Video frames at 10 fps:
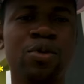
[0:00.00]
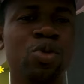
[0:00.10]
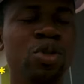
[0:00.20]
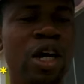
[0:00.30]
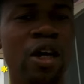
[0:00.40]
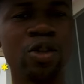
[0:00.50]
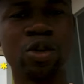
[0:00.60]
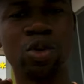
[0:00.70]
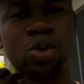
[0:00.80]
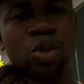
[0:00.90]

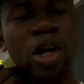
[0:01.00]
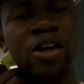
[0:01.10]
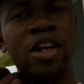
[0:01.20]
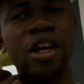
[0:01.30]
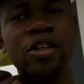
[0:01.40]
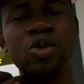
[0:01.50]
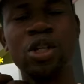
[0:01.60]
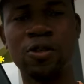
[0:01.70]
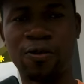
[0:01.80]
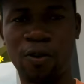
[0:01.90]

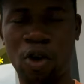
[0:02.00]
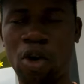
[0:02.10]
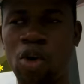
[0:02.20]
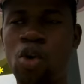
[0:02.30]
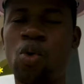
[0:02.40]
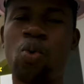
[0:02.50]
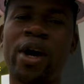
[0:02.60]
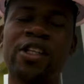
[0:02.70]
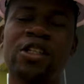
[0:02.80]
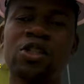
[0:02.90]
2,224
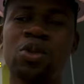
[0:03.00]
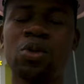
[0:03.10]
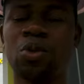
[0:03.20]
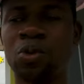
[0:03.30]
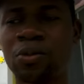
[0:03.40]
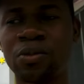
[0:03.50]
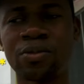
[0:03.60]
went into